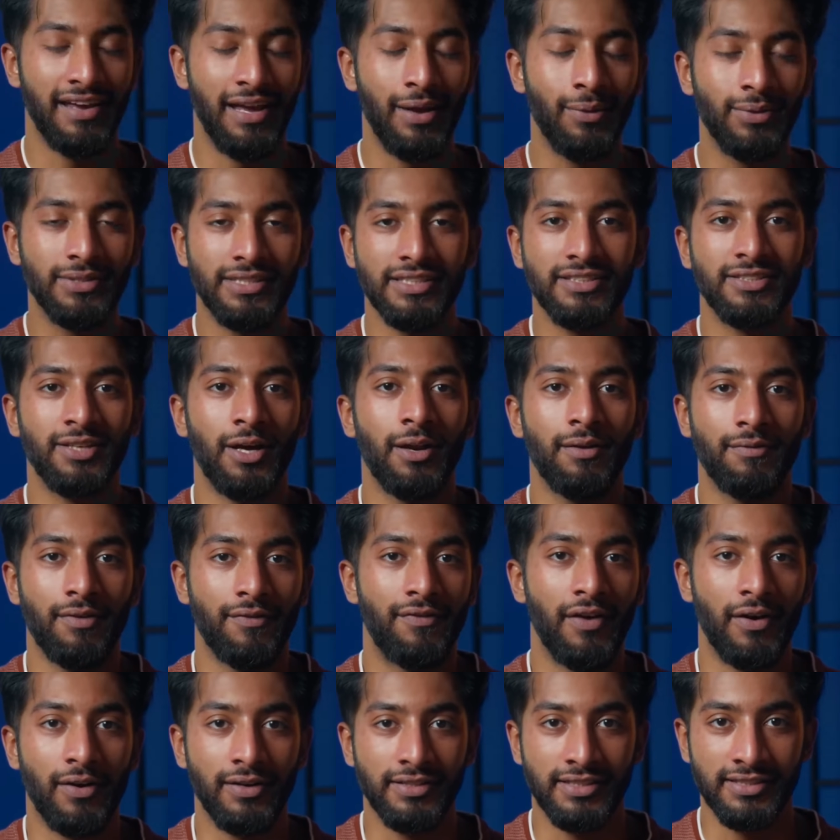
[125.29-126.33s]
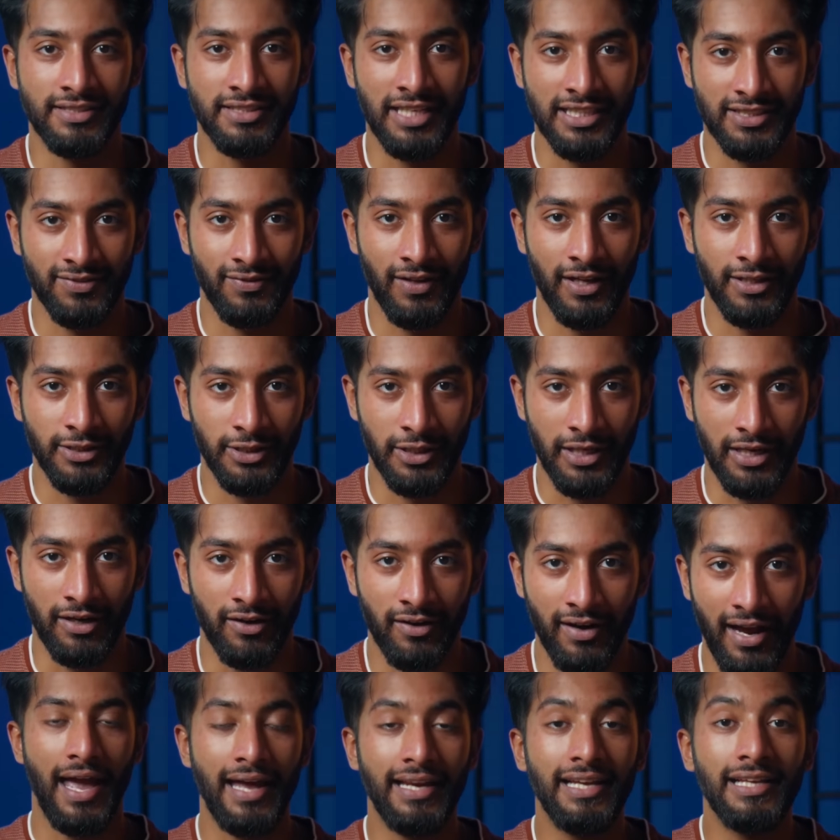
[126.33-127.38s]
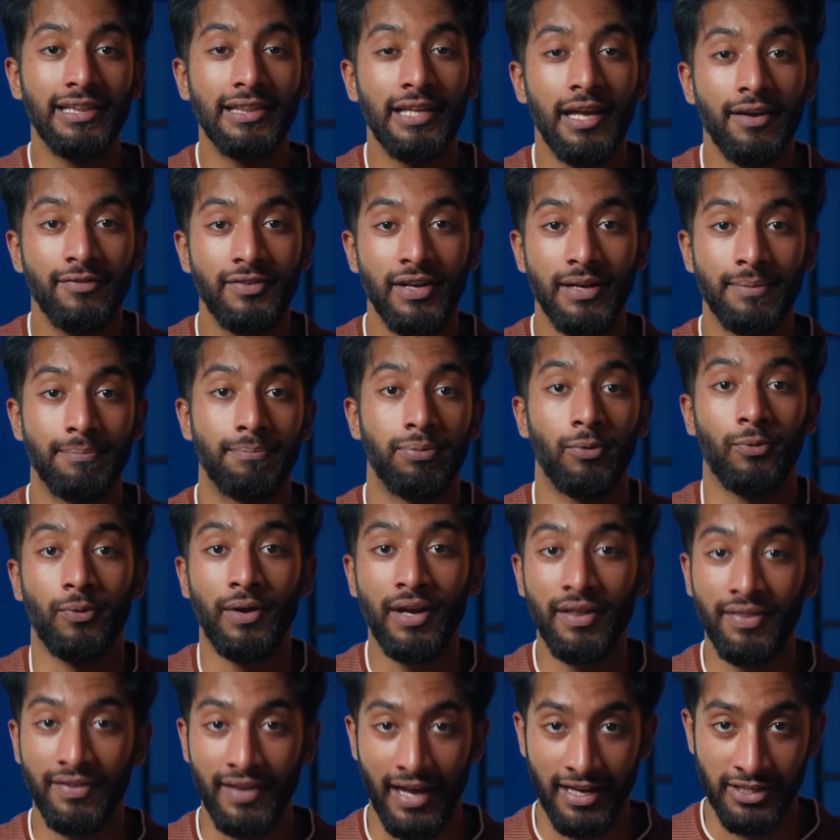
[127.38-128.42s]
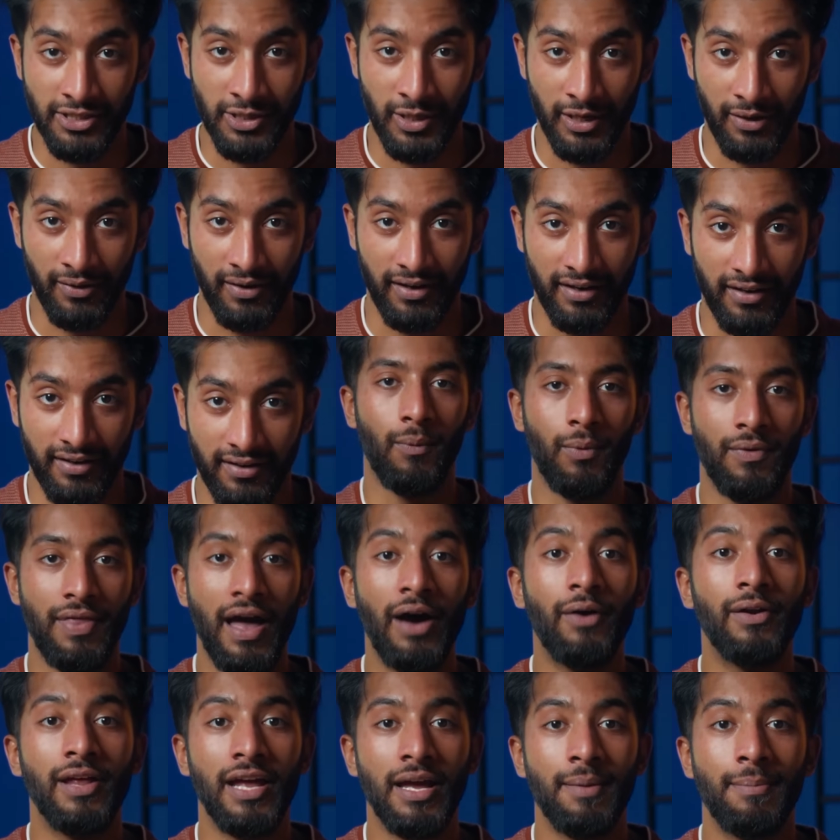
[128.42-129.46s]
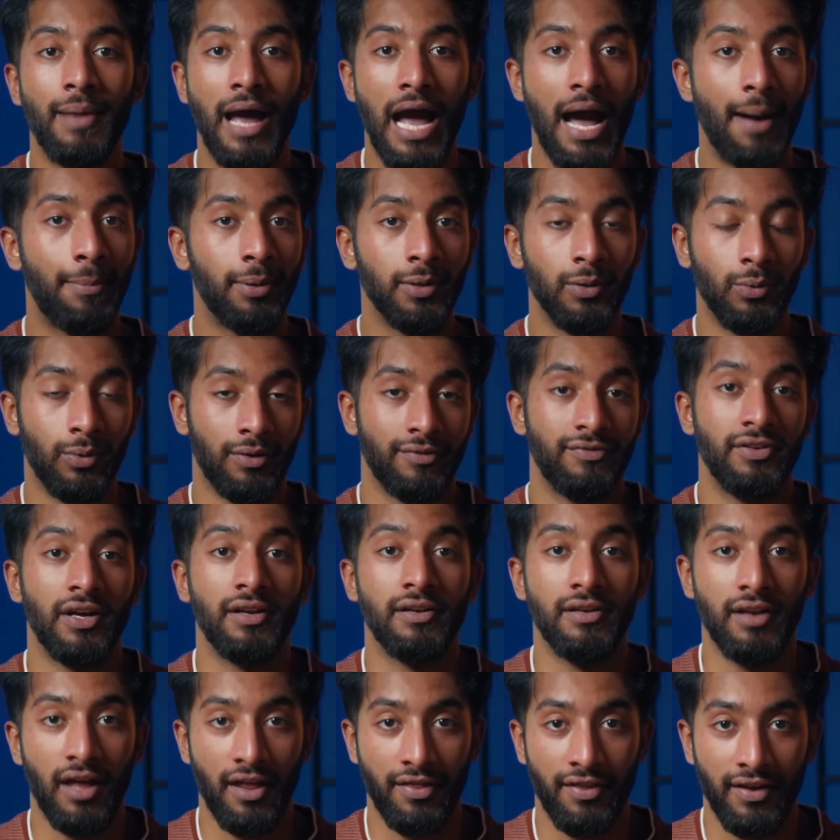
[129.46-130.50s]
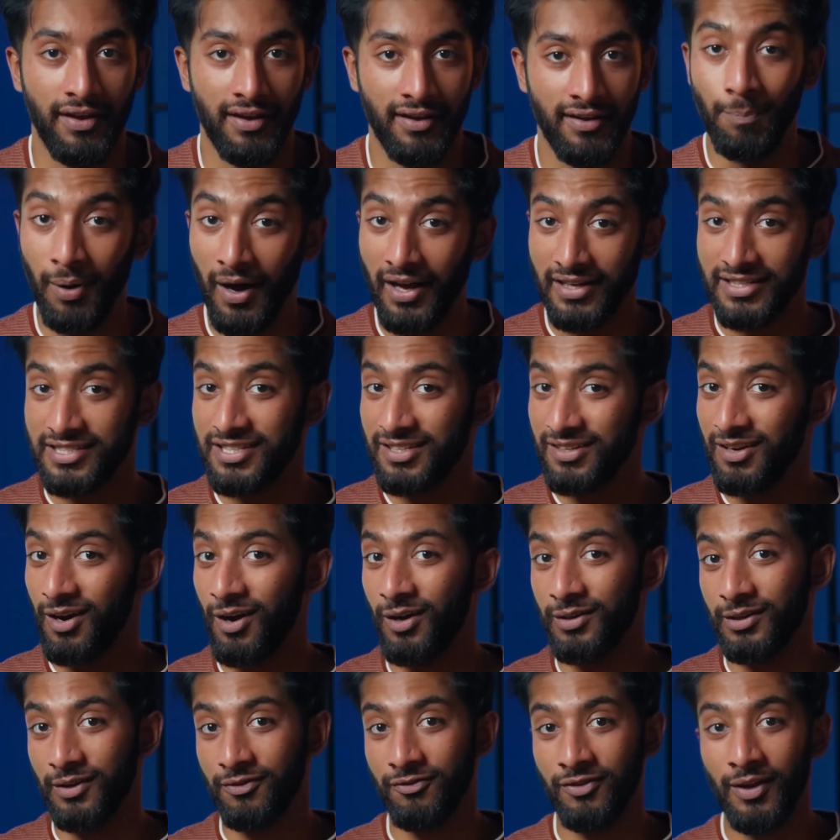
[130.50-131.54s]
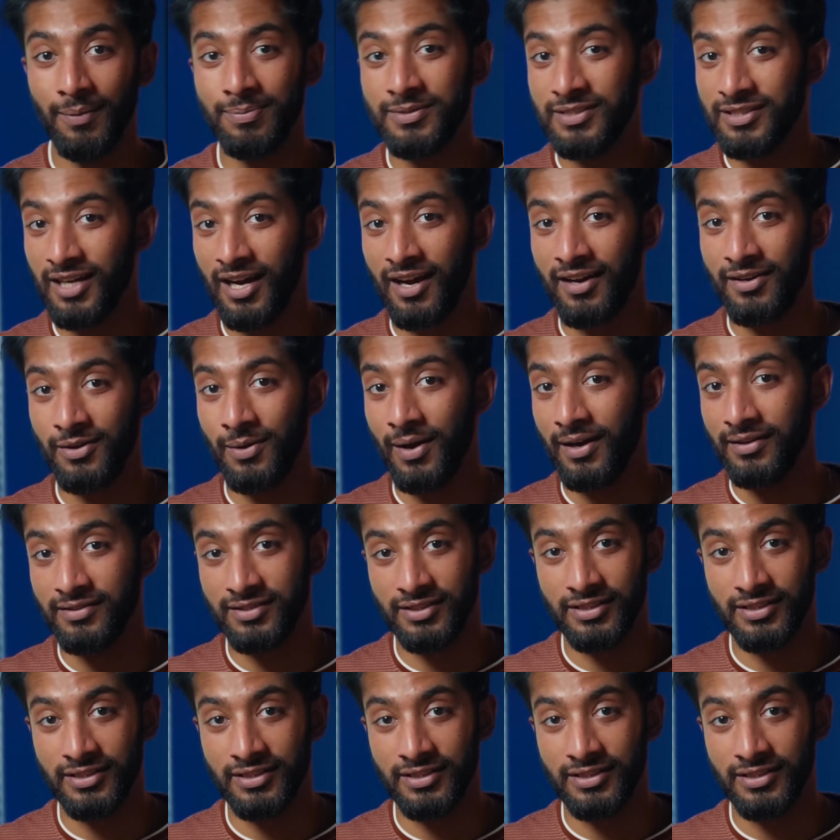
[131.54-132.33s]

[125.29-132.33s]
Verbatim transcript: He was the son of a very successful engineer, and he lived and breathed engineering. Without him, Apple would have done nothing. But on the flip side, you had